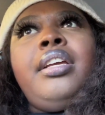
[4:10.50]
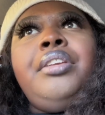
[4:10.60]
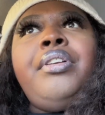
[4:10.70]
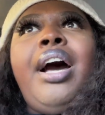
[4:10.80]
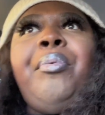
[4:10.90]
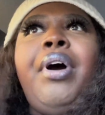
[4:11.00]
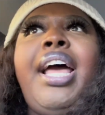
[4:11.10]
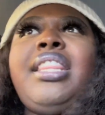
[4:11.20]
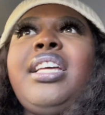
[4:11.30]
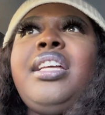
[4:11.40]
you know, I won't
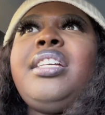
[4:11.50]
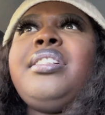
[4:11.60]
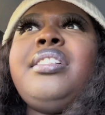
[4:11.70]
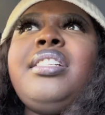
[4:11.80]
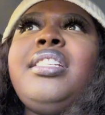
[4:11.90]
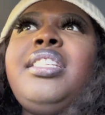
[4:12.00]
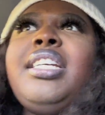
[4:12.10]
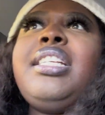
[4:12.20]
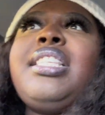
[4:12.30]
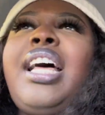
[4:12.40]
have to
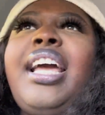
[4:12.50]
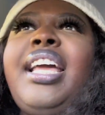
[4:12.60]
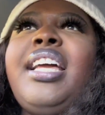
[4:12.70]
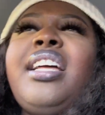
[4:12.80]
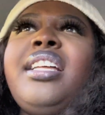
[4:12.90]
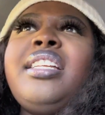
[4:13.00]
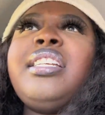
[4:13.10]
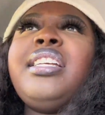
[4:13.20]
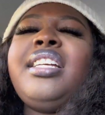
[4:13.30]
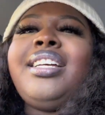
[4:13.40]
just like,
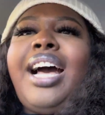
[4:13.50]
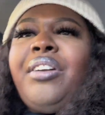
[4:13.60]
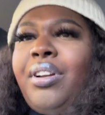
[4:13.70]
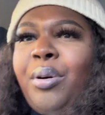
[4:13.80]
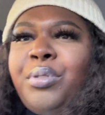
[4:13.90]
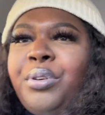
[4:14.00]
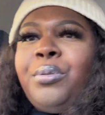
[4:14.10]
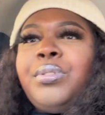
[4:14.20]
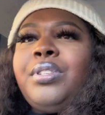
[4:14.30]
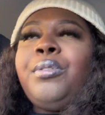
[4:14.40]
I don't know,
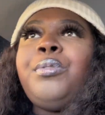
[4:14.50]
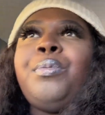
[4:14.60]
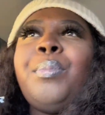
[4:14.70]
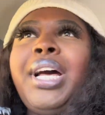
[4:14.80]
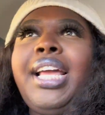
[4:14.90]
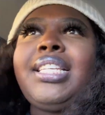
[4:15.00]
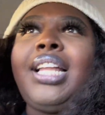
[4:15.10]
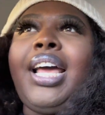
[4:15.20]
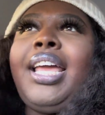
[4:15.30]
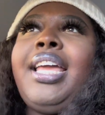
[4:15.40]
do too much.
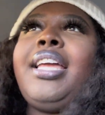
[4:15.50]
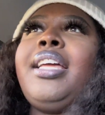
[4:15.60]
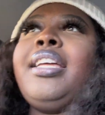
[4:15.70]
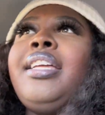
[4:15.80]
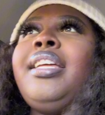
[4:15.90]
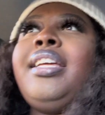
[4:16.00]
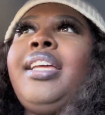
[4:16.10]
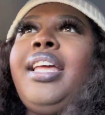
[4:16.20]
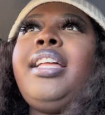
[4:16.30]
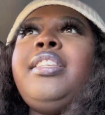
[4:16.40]
Like,
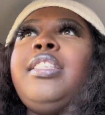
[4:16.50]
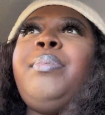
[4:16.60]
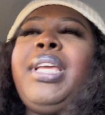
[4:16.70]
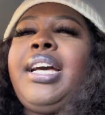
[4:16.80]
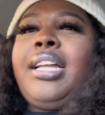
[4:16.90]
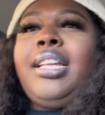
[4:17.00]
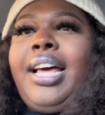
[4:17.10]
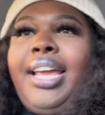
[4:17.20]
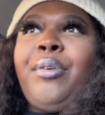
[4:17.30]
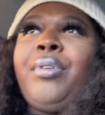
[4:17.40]
it'll just be kind of
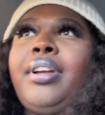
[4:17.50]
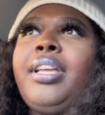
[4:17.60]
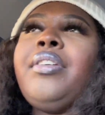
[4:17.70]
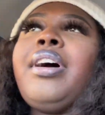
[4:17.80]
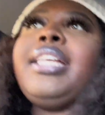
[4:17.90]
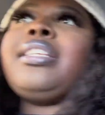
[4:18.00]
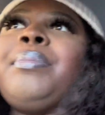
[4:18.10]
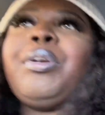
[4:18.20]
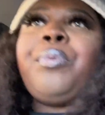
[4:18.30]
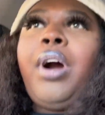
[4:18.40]
like, you know, it's gonna
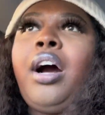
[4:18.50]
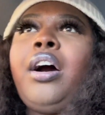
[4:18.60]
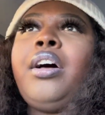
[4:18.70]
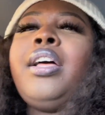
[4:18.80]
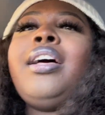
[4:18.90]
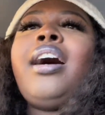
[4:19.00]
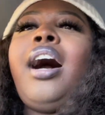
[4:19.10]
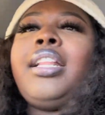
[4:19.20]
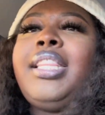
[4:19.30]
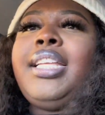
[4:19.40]
be raw,
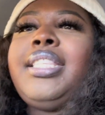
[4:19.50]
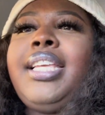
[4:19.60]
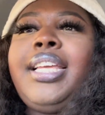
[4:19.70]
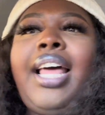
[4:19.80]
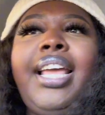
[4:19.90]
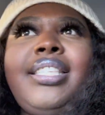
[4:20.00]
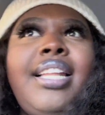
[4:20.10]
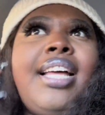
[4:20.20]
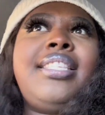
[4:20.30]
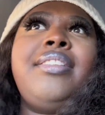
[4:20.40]
authentic. Like, it's
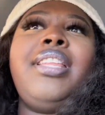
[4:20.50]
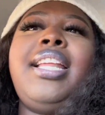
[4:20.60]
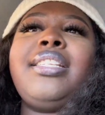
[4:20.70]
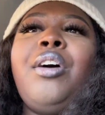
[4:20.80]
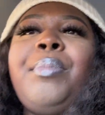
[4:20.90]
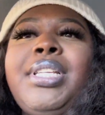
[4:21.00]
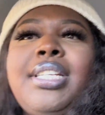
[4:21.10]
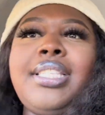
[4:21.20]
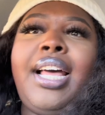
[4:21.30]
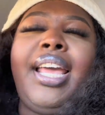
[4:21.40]
not something that's gonna be
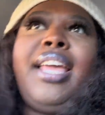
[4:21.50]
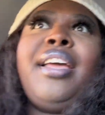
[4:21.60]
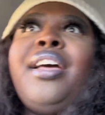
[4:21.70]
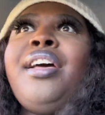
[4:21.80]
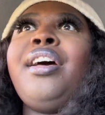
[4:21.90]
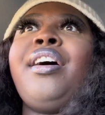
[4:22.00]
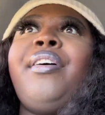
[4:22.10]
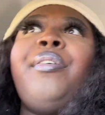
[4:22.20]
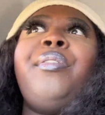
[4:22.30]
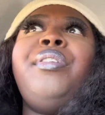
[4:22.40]
just like,
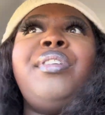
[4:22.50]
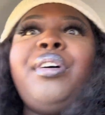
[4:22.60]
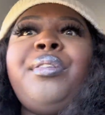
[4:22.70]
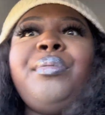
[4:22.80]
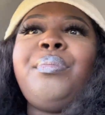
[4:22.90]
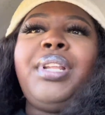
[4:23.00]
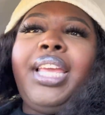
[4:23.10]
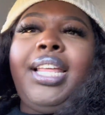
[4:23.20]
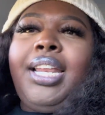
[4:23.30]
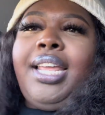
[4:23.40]
oh, you know,
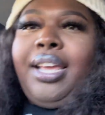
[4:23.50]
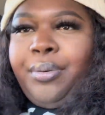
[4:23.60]
planning it or